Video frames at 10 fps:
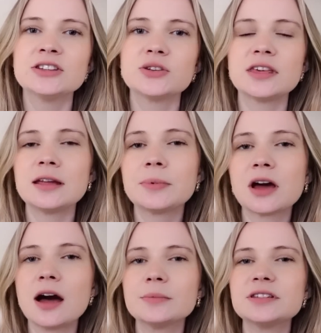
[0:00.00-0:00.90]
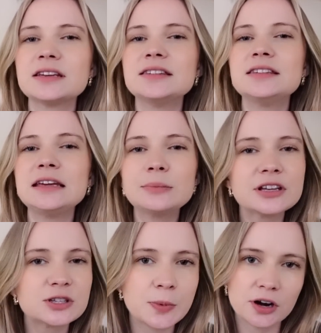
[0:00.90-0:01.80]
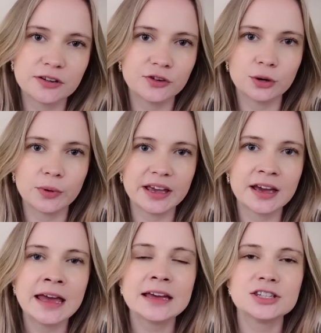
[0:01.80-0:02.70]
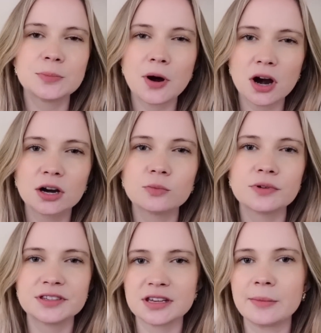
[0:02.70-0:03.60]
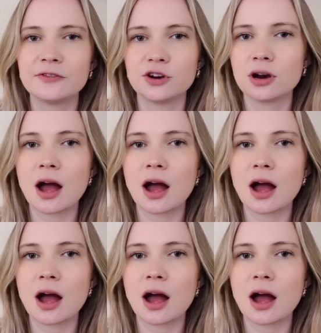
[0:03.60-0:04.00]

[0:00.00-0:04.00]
so that it becomes a seamless part of your week to part with some of your